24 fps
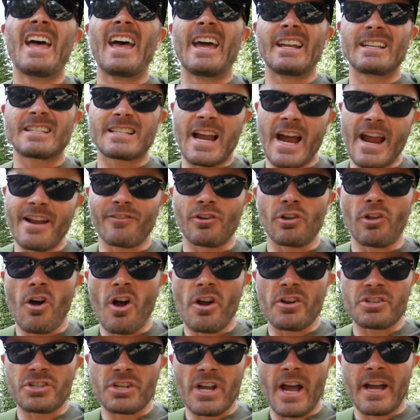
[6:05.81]
and it's kind of a
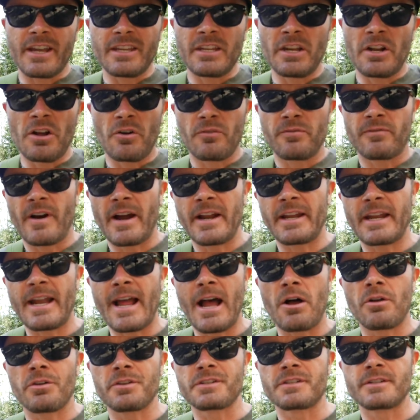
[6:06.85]
long shot, you know, finding
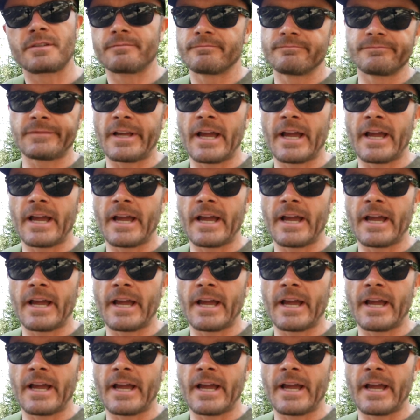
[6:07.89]
owls.